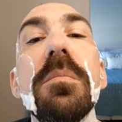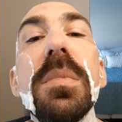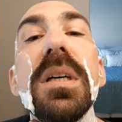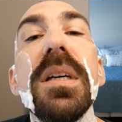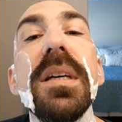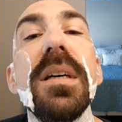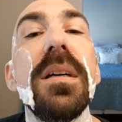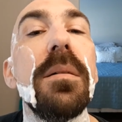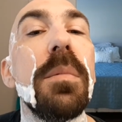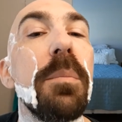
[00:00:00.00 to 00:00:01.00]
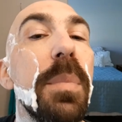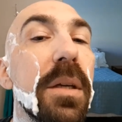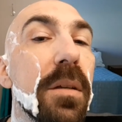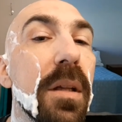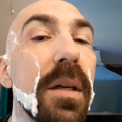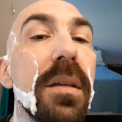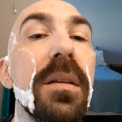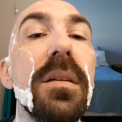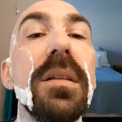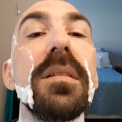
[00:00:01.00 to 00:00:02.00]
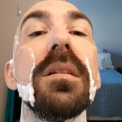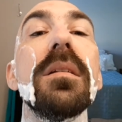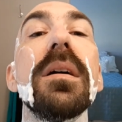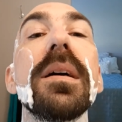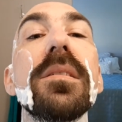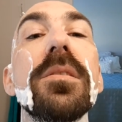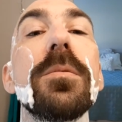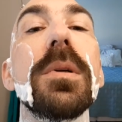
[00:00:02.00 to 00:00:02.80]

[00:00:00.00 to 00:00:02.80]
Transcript: my uh, my beard line here needs a little extra